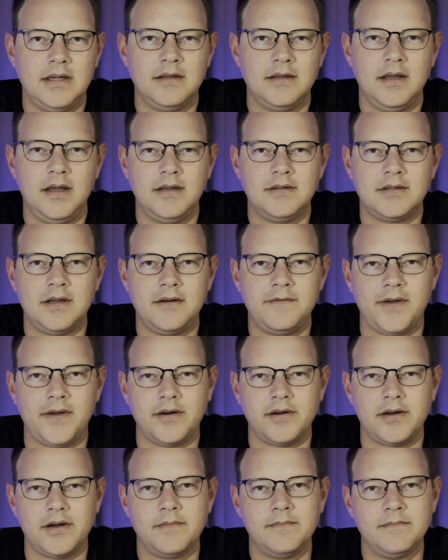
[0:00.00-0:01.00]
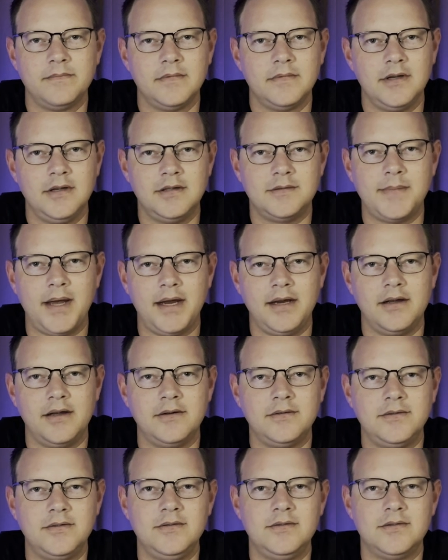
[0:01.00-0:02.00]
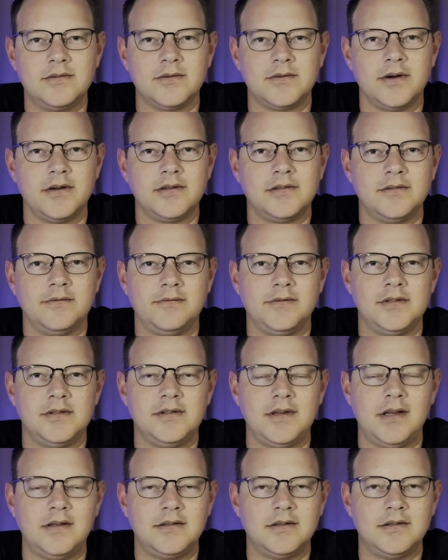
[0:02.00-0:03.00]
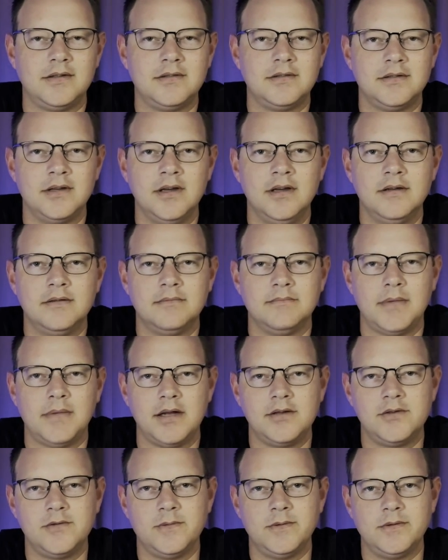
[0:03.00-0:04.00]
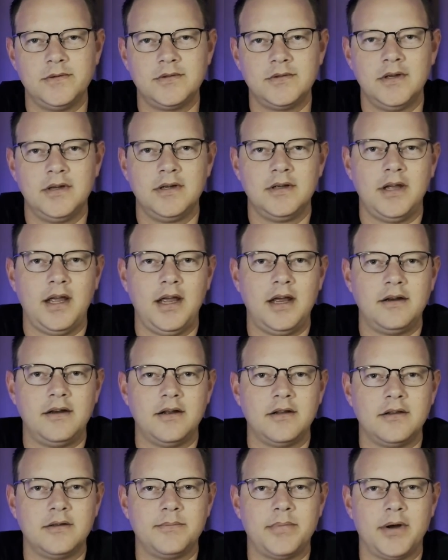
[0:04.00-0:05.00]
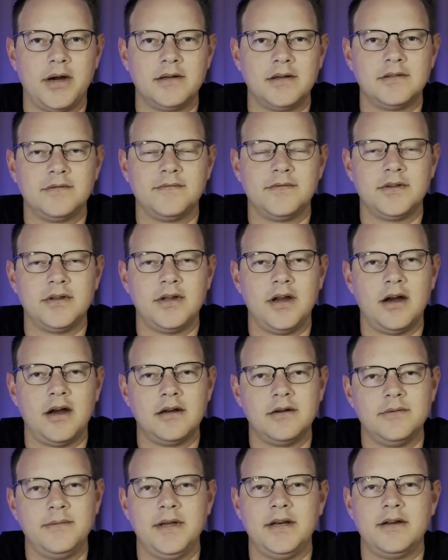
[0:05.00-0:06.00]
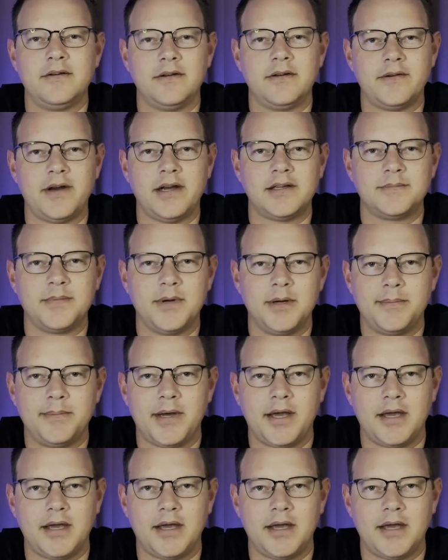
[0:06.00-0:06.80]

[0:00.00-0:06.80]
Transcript: SunFounder is my go-to source for sensors, modules, and other parts for the Arduino and Raspberry Pi.